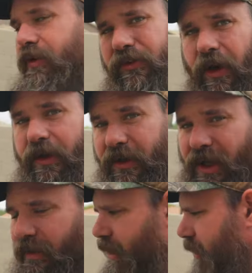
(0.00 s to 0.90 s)
starting to
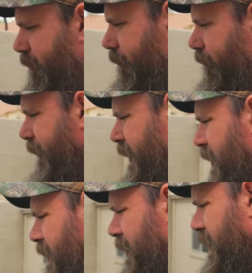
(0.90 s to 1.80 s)
come up.
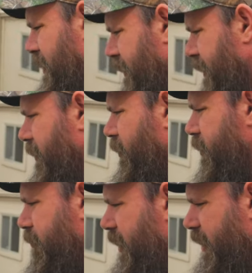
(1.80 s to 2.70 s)
And then of
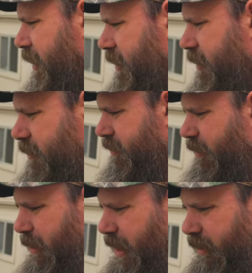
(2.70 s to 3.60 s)
course my
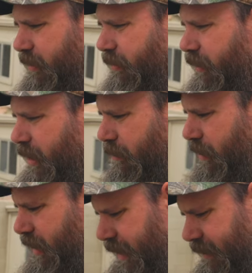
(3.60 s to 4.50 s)
tomatoes that I
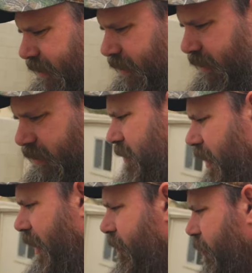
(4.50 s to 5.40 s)
planted
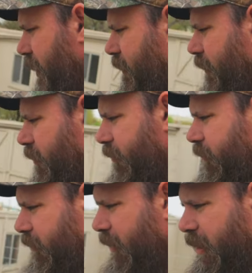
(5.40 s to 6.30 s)
last week.
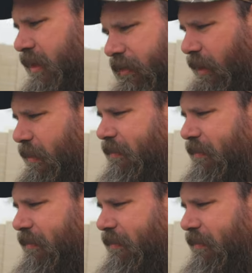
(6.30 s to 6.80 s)
There's some